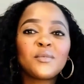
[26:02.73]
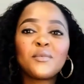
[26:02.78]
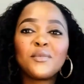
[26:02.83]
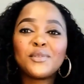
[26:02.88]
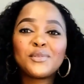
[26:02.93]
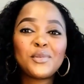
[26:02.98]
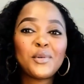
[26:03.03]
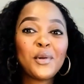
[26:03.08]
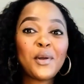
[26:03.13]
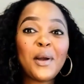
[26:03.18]
and
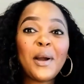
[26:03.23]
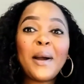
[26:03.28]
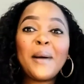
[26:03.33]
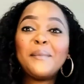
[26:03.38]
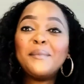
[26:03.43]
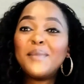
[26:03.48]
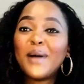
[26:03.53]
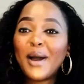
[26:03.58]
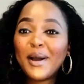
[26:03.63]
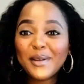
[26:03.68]
we'll talk
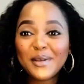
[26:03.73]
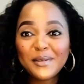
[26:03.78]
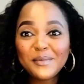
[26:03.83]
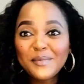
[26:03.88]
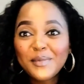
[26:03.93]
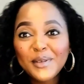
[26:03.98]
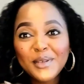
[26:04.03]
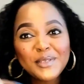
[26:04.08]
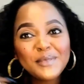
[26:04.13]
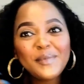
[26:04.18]
about it
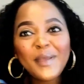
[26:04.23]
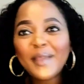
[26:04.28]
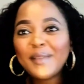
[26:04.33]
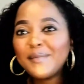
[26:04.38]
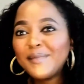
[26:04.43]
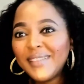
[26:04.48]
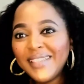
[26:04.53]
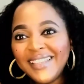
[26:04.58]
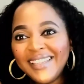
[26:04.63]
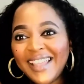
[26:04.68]
because
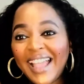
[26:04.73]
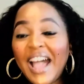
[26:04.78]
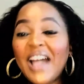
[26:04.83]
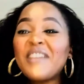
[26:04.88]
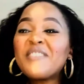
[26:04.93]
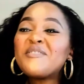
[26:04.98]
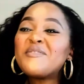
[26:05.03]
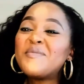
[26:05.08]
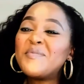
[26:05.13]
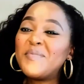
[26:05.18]
baby,
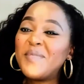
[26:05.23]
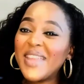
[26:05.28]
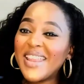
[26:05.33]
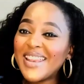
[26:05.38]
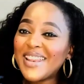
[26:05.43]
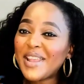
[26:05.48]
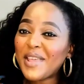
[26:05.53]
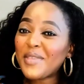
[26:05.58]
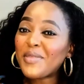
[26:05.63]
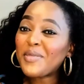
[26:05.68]
I've
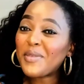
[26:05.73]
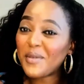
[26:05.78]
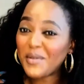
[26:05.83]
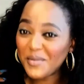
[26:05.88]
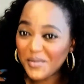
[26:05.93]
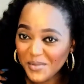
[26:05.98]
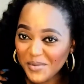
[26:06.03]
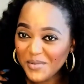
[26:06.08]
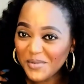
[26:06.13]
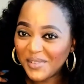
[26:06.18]
been
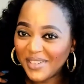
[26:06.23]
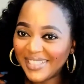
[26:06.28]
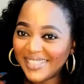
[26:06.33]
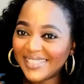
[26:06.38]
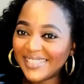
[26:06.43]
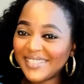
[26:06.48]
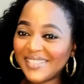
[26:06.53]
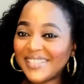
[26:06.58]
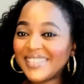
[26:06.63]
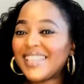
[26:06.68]
through
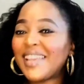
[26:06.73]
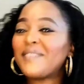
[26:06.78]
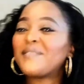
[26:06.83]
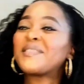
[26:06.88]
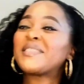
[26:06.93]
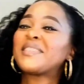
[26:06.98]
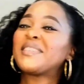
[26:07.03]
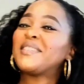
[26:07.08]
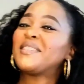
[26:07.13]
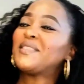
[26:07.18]
it type
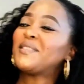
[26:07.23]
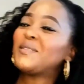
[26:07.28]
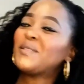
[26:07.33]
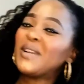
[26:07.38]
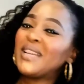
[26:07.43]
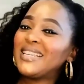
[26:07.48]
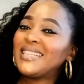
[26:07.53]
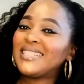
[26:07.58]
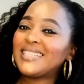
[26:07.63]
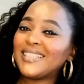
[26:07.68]
of
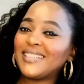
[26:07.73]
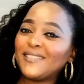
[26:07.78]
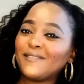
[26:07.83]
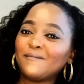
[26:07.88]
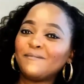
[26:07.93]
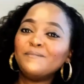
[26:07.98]
situation